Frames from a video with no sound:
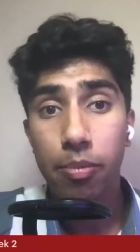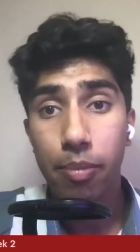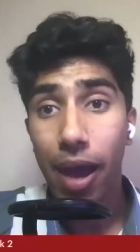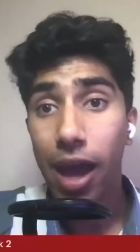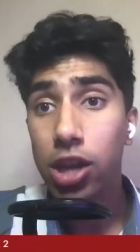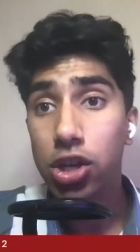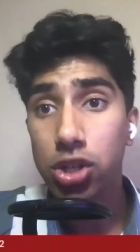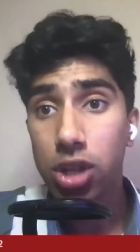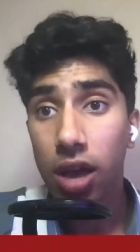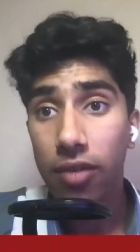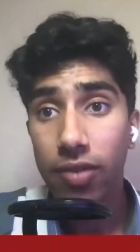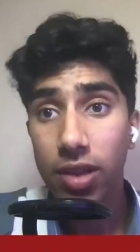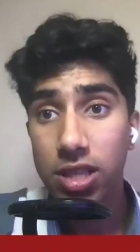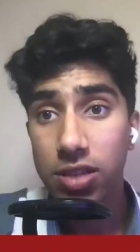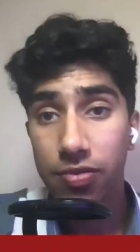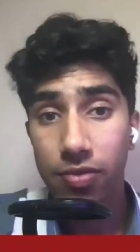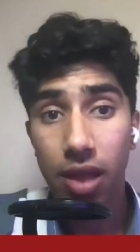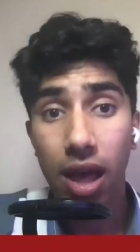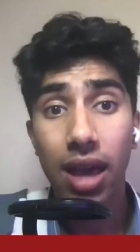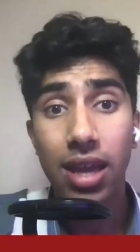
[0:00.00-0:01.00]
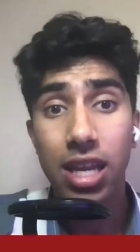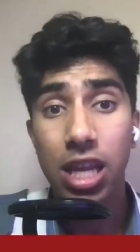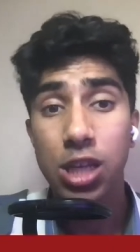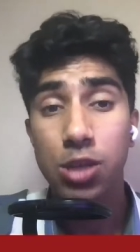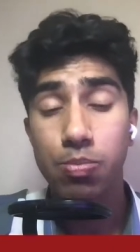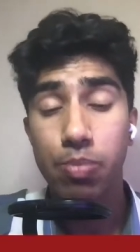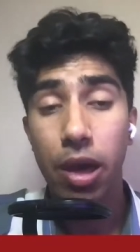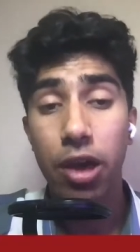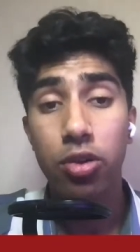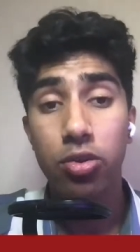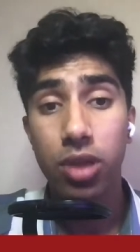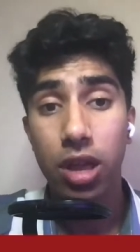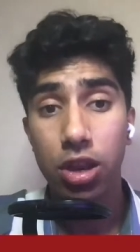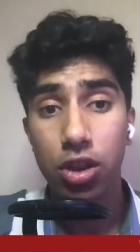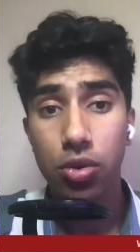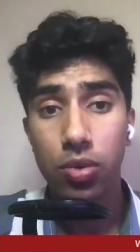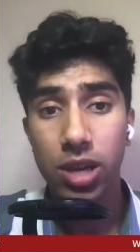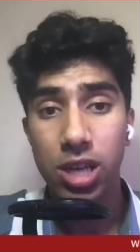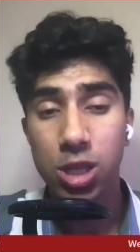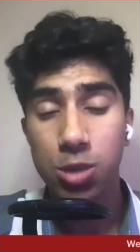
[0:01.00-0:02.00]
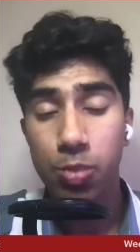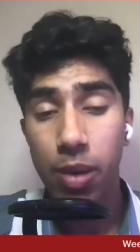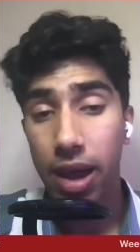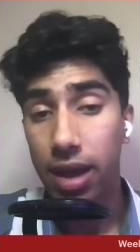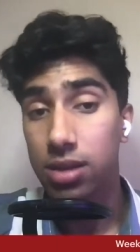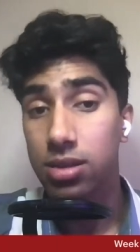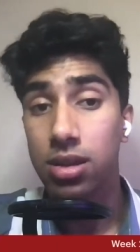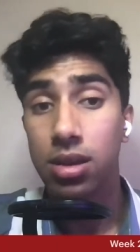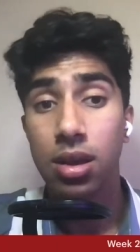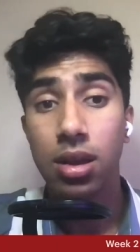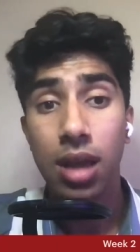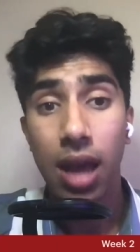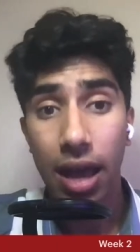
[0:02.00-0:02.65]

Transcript: the Badgers' offensive line is better than you expect.